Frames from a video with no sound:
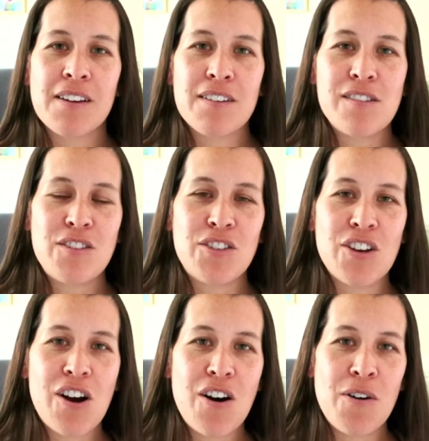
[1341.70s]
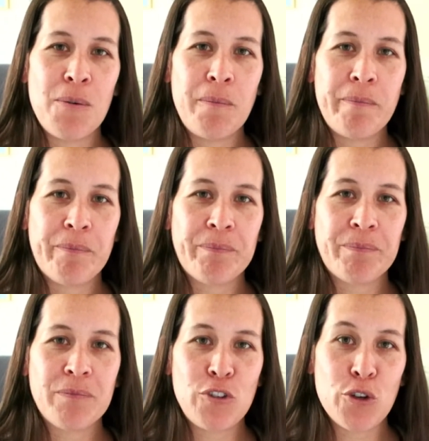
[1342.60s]
So,
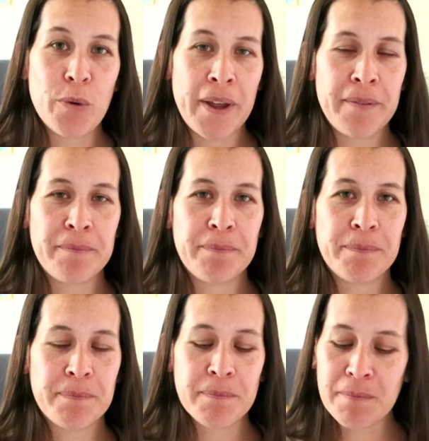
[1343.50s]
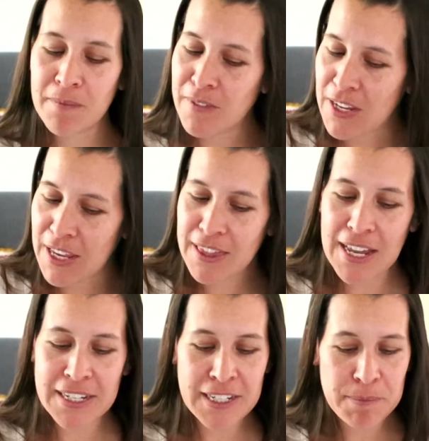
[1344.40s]
do it. Take
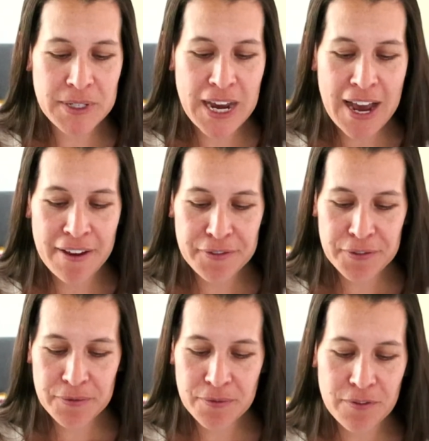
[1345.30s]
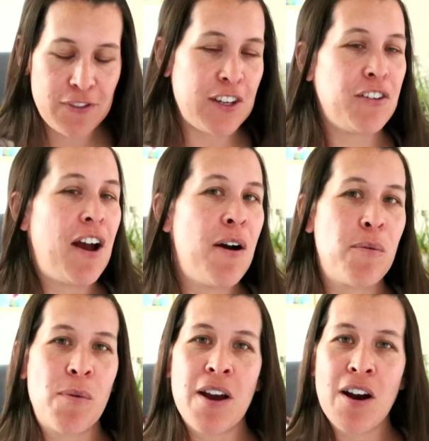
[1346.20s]
that deep dive. Figure out
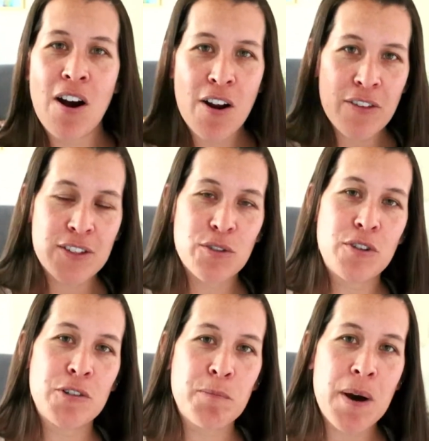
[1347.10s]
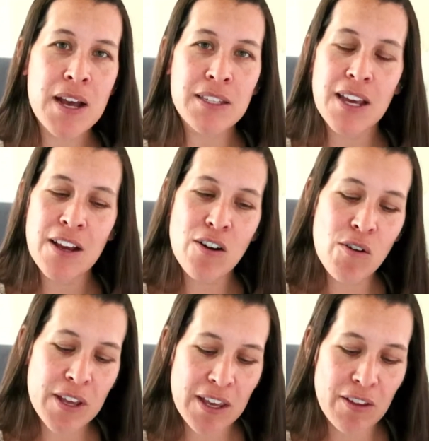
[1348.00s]
where are the sore spots and go
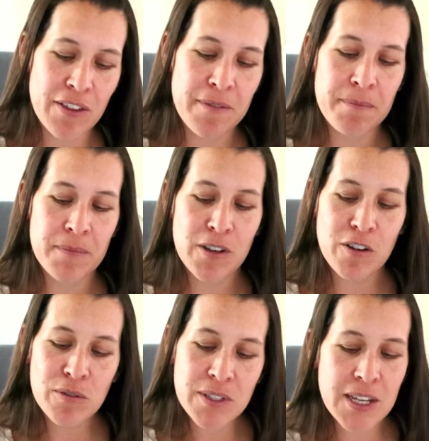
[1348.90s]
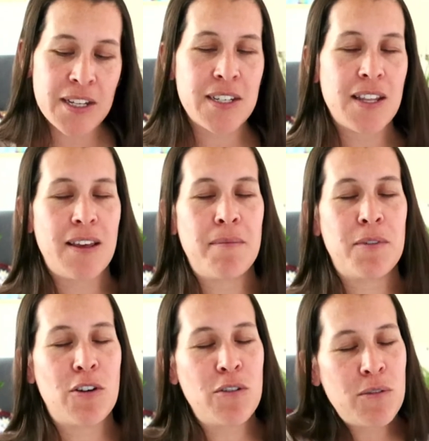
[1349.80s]
heal them. Go tend to them.
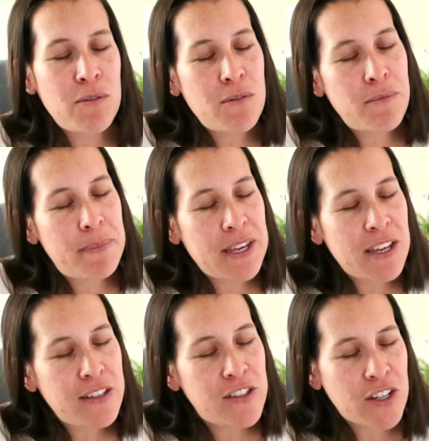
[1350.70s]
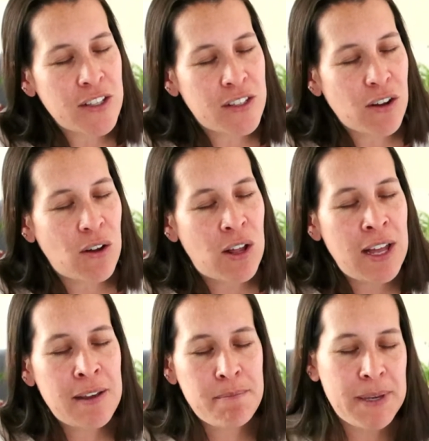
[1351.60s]
Go be gentle,
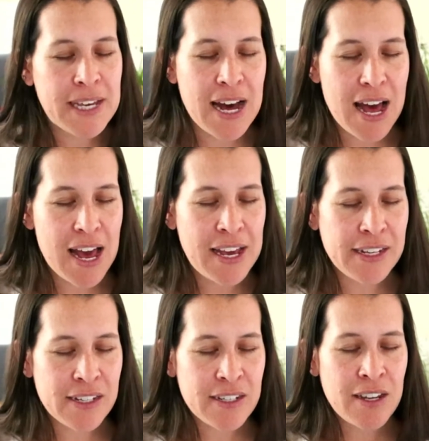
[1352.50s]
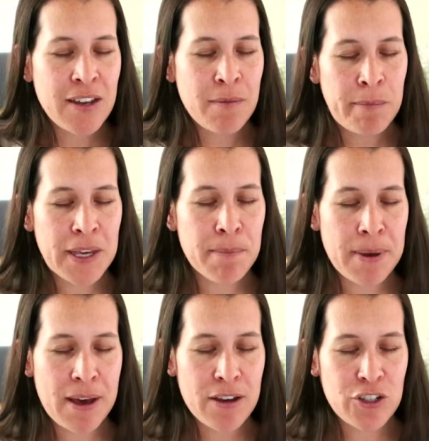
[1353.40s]
be kind, be
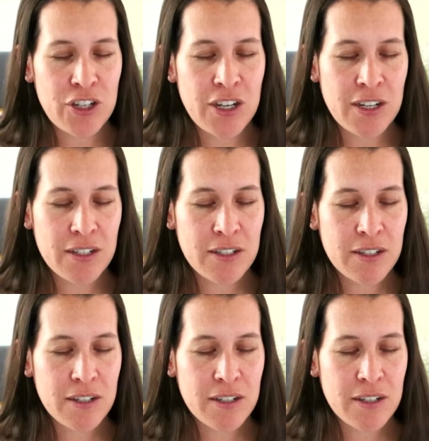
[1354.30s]
compassionate.